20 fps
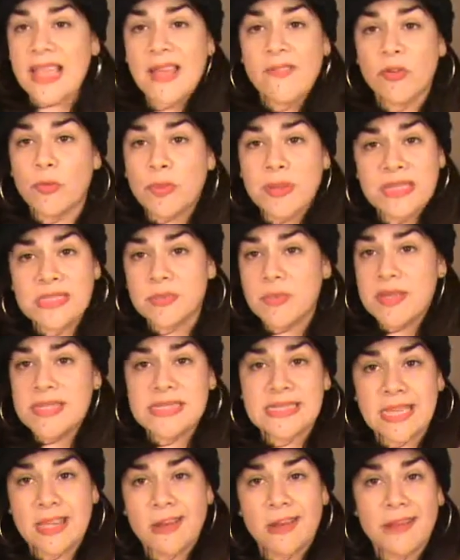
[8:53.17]
have replacement
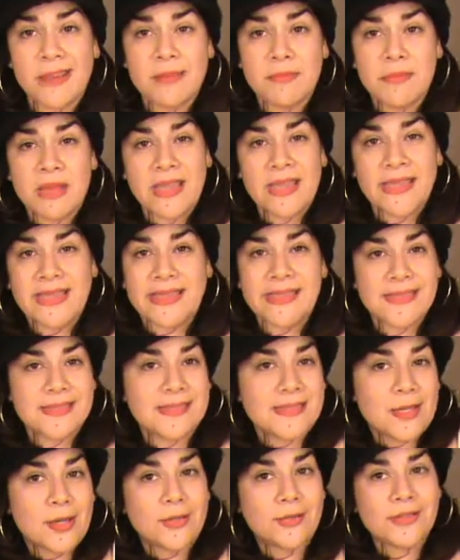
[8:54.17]
mascara in my kit,
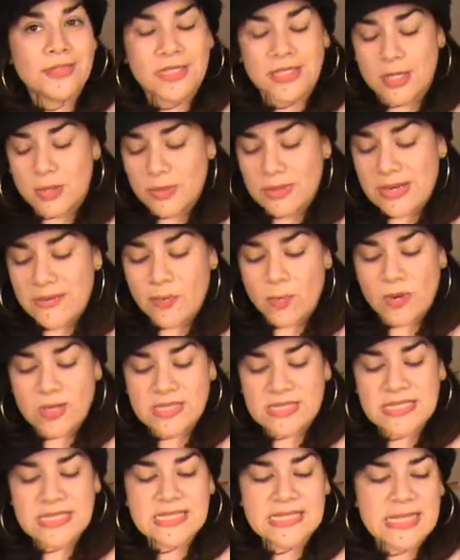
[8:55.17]
so, you know, whatever
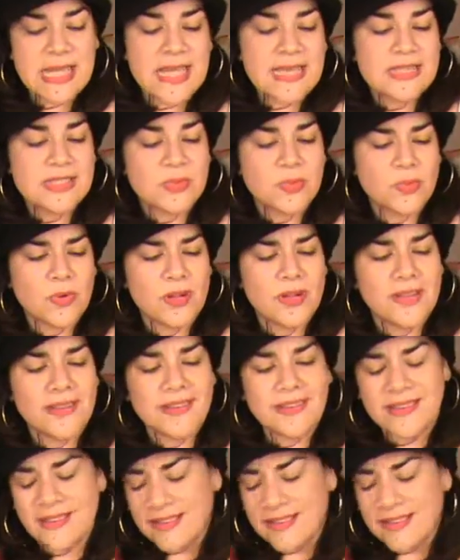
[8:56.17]
works. This last one,